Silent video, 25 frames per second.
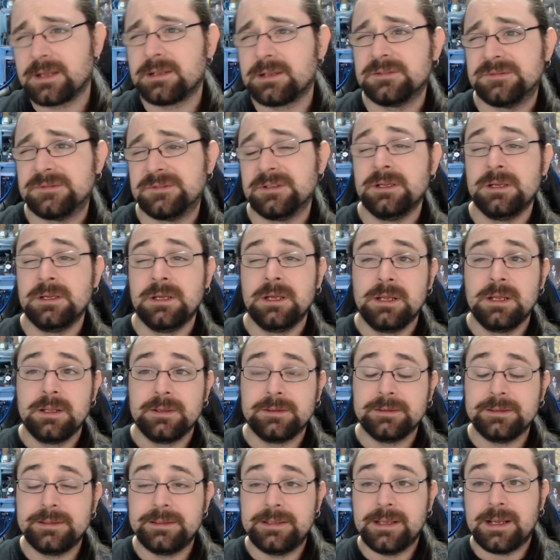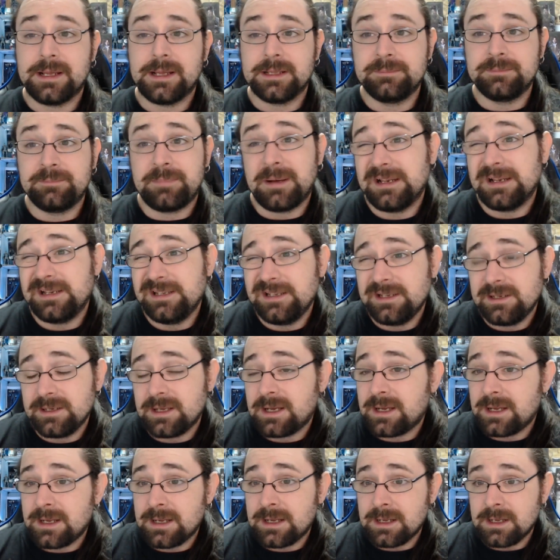elves that
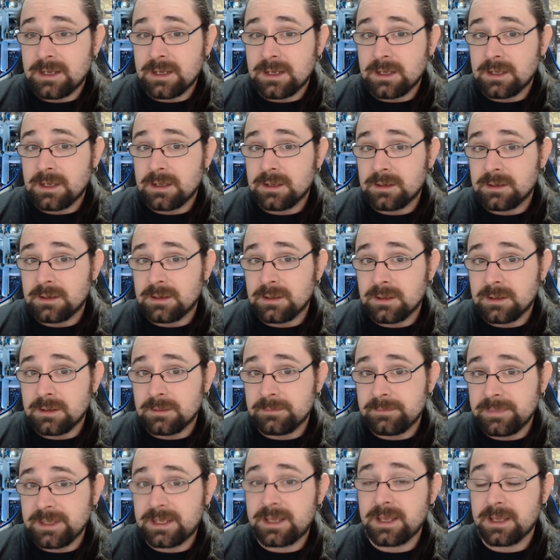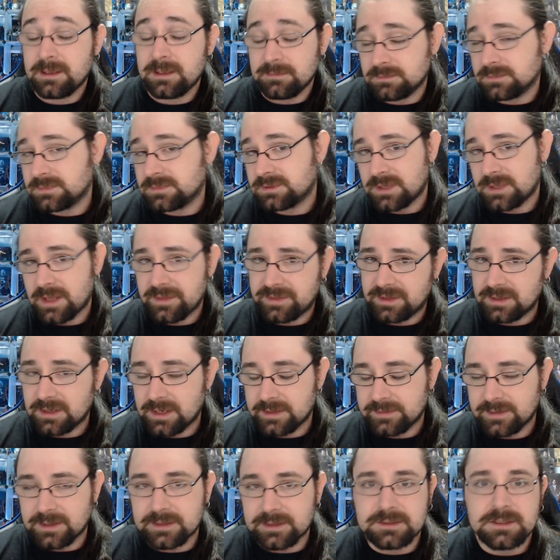Valyria became, something
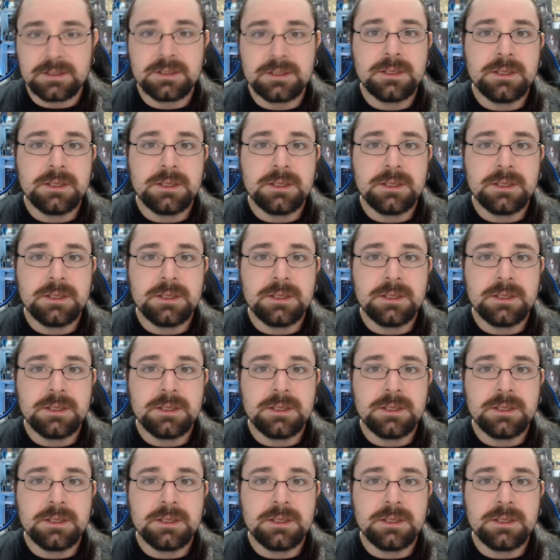like that.